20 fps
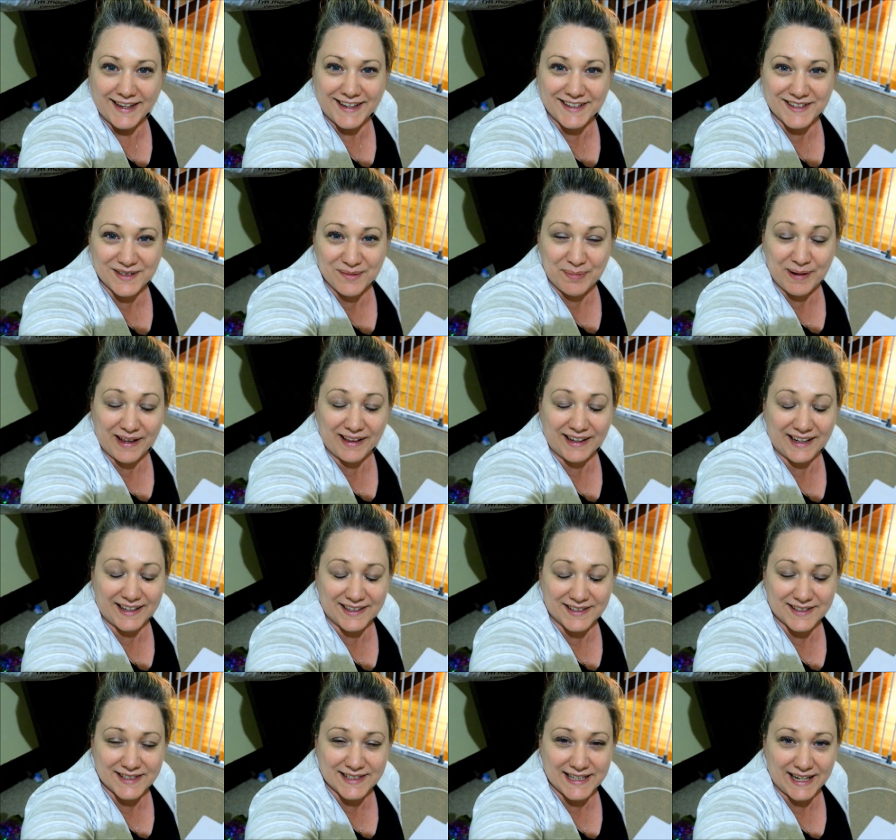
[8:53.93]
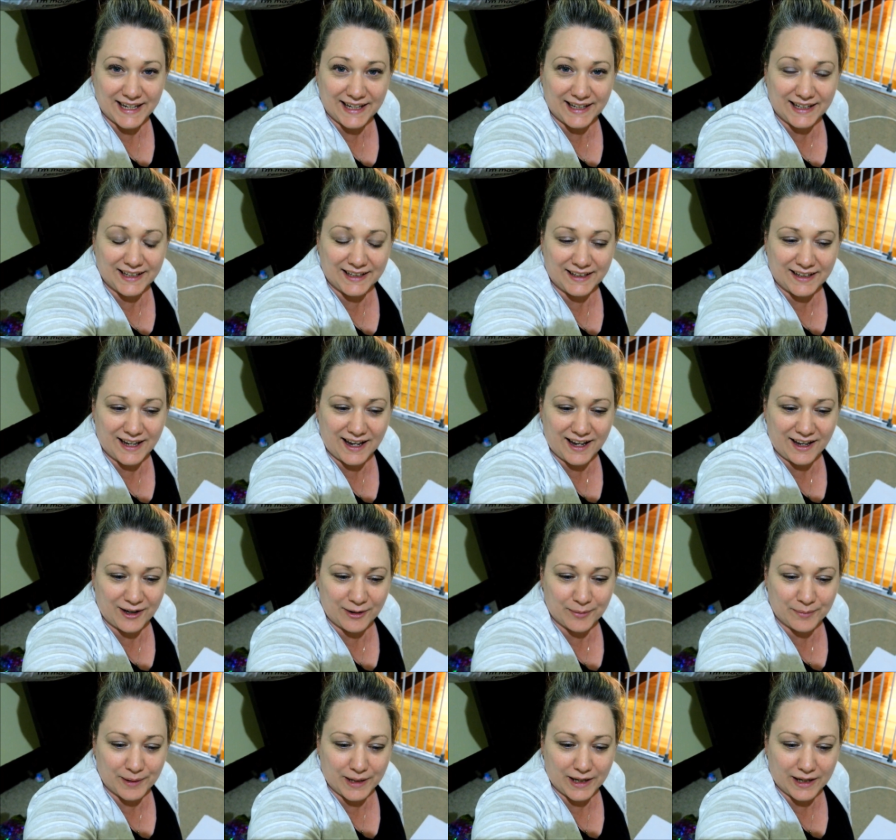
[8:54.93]
Isabel has seen,
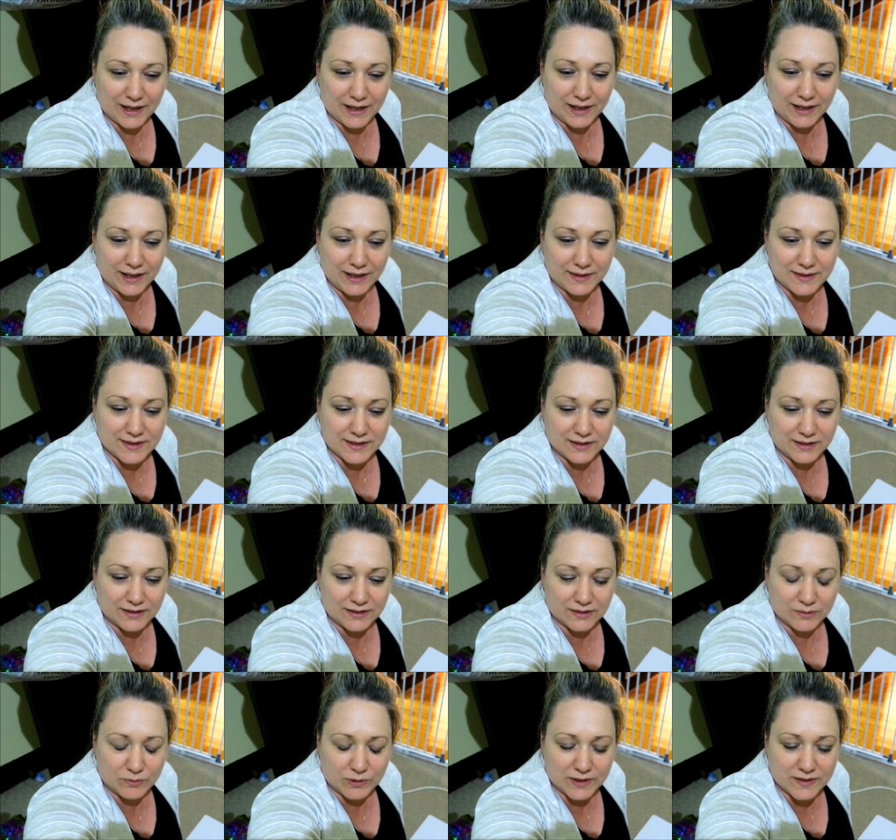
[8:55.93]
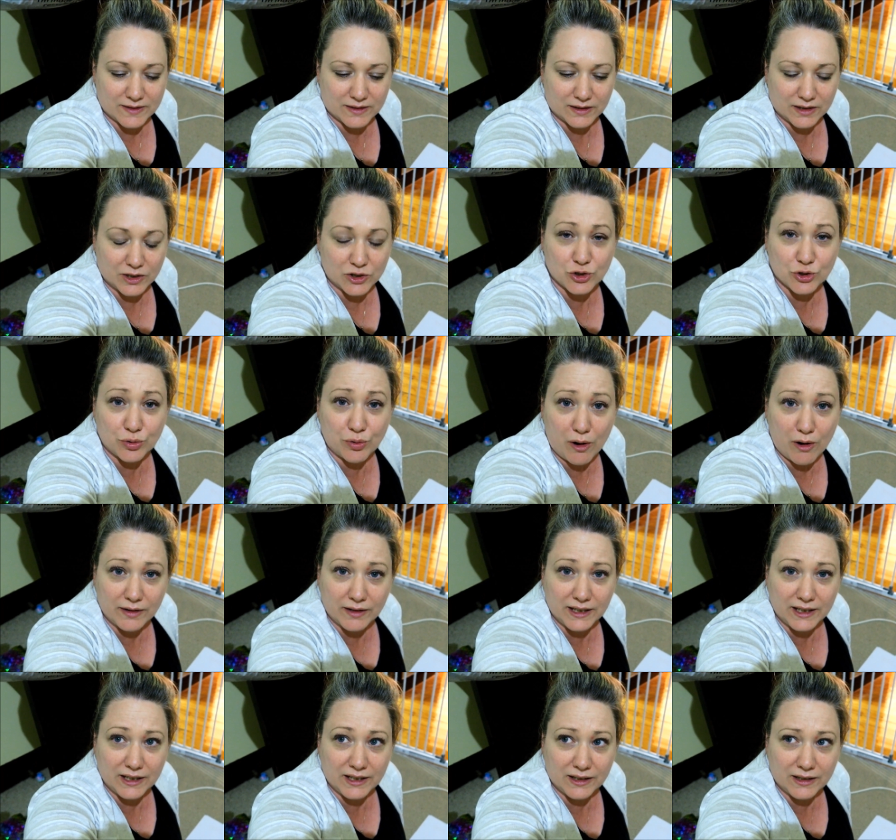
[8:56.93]
a
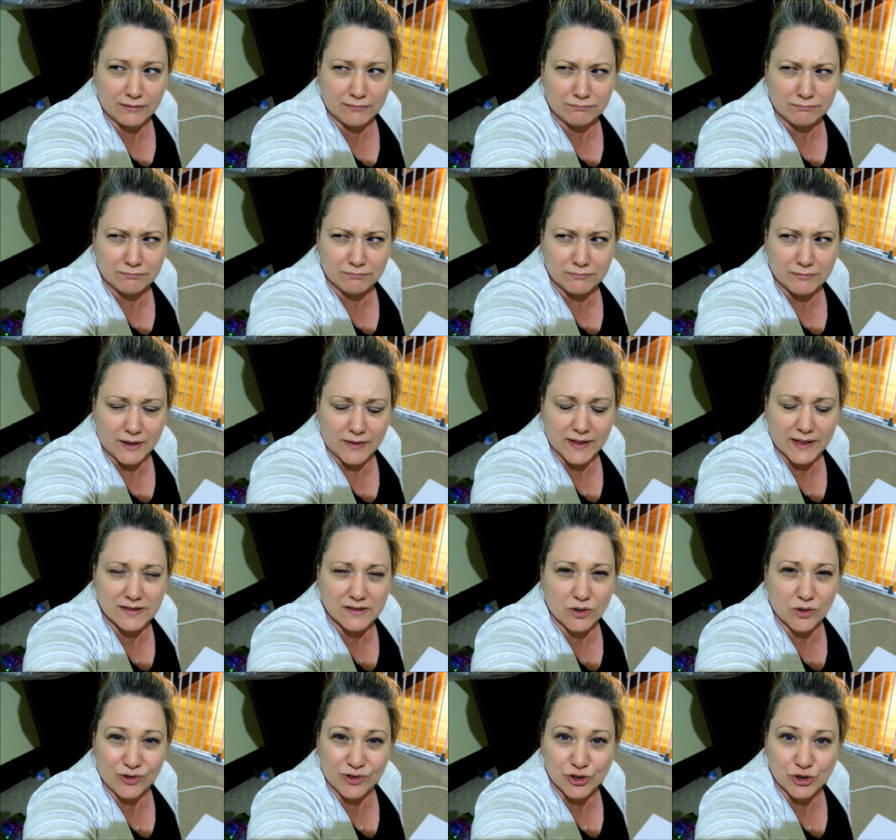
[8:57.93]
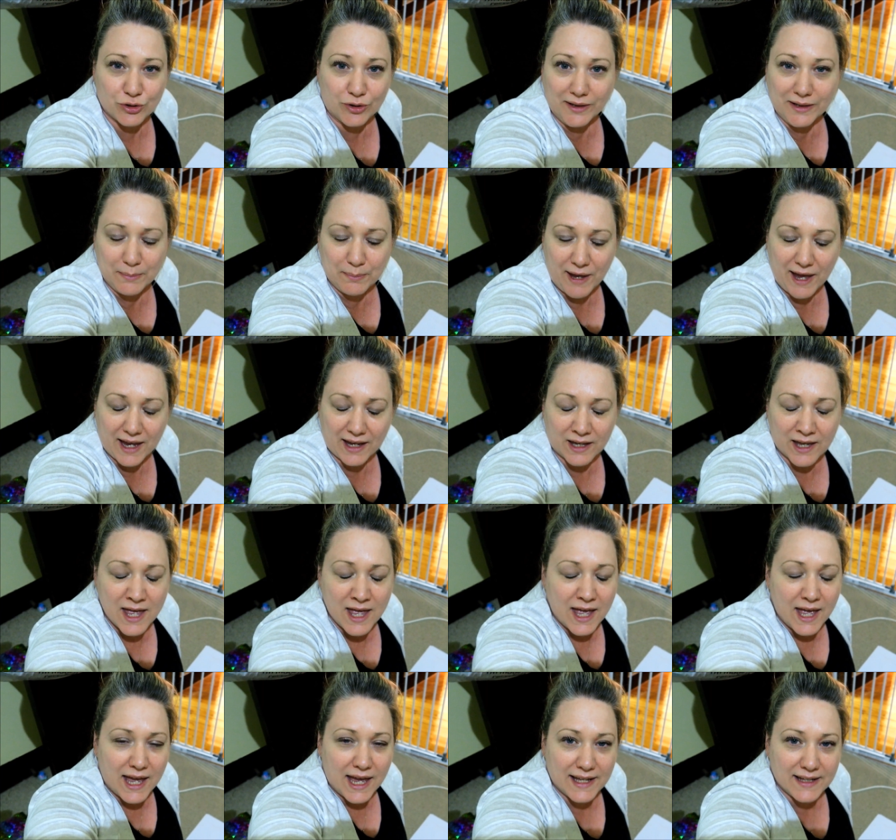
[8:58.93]
trolley. I think it's called a trolley bag.
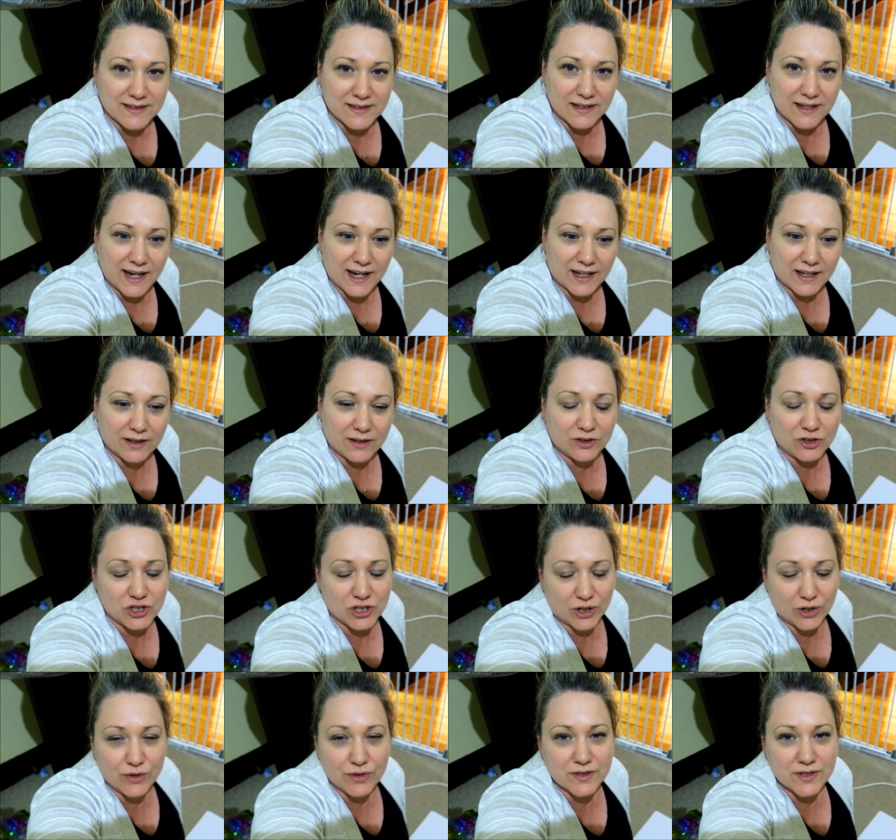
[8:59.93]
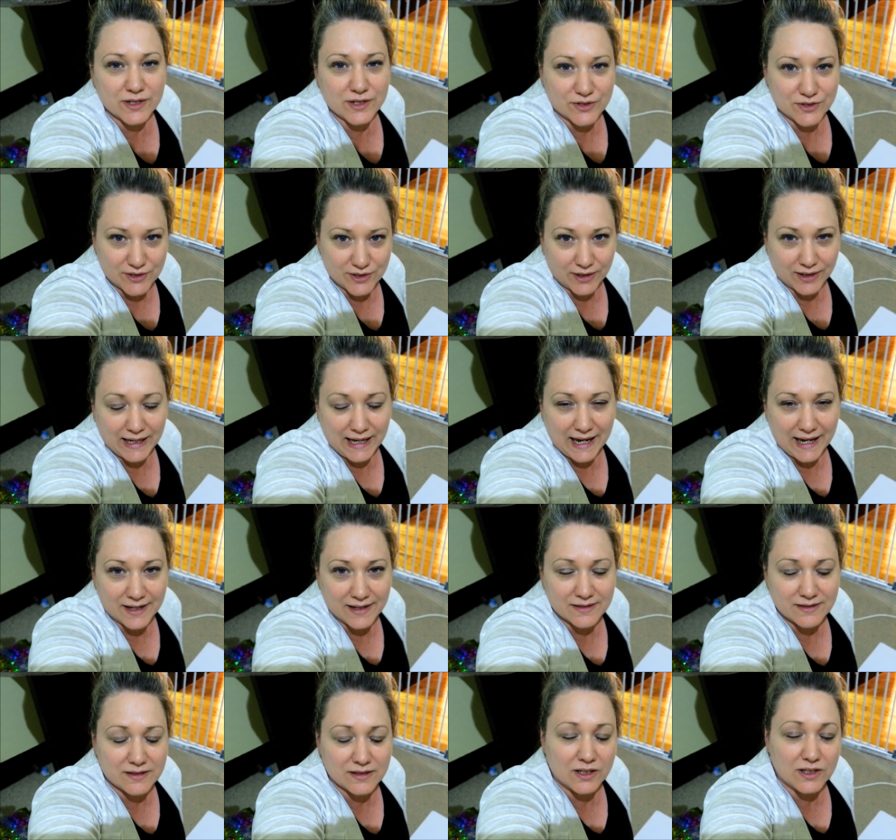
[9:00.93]
It's like, she calls it a
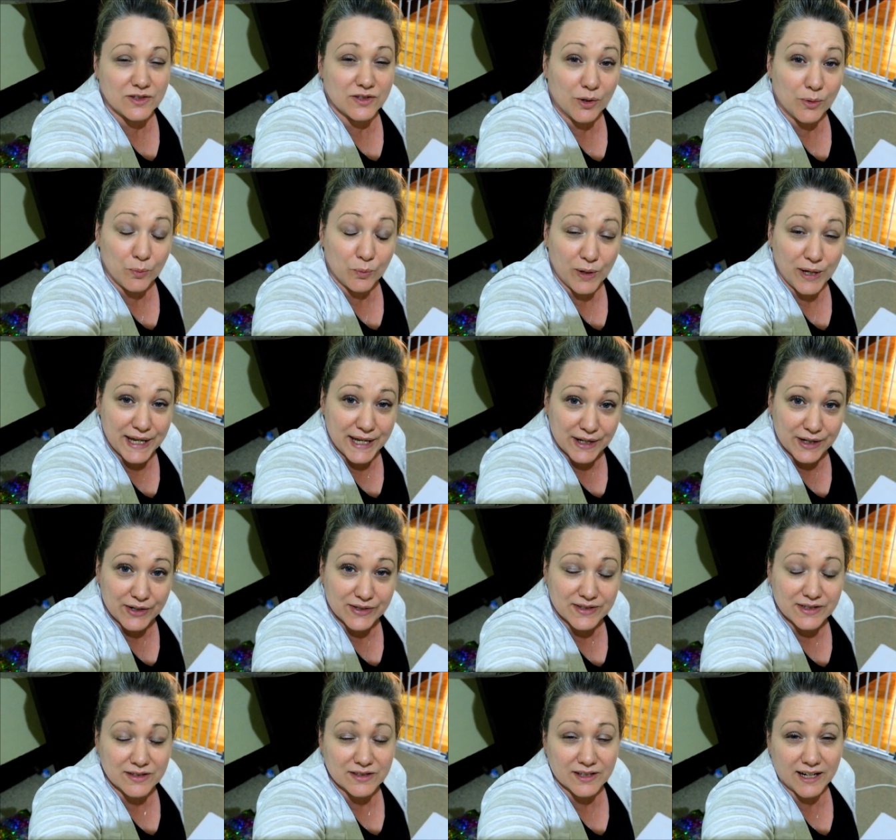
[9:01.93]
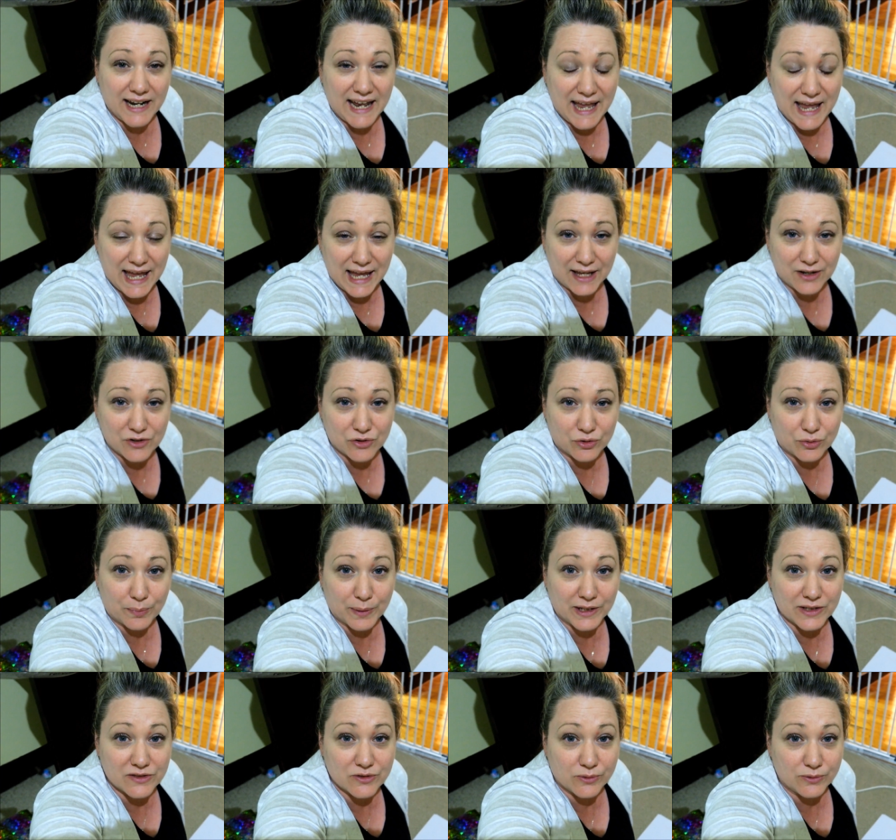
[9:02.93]
suitcase. It's on wheels, it's got a handle,
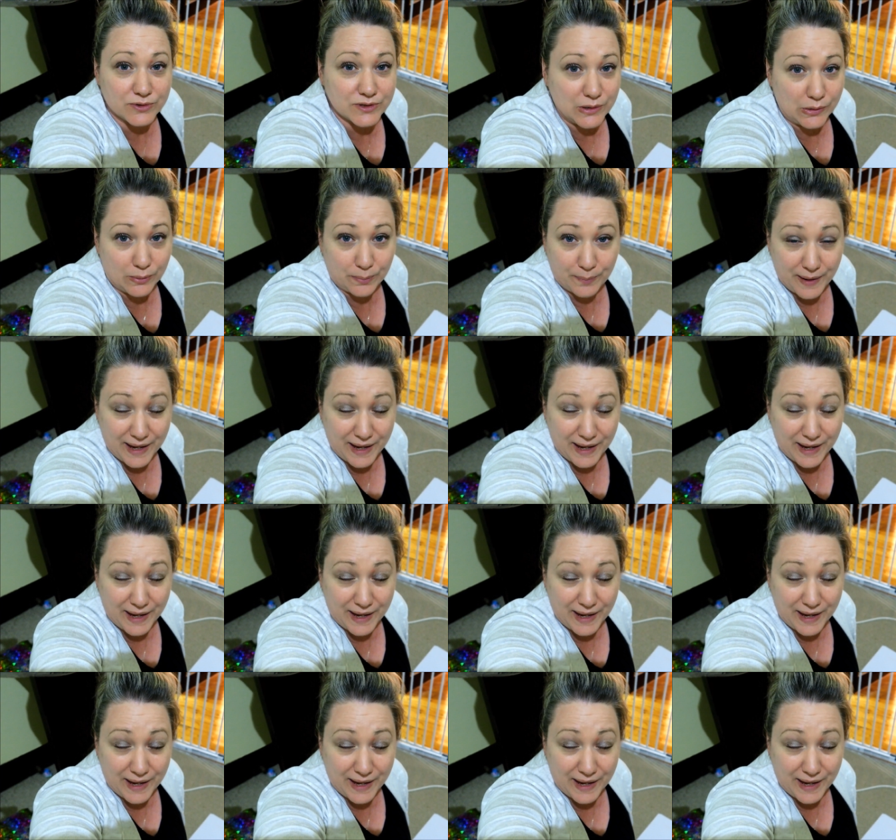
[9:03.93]
but it's also a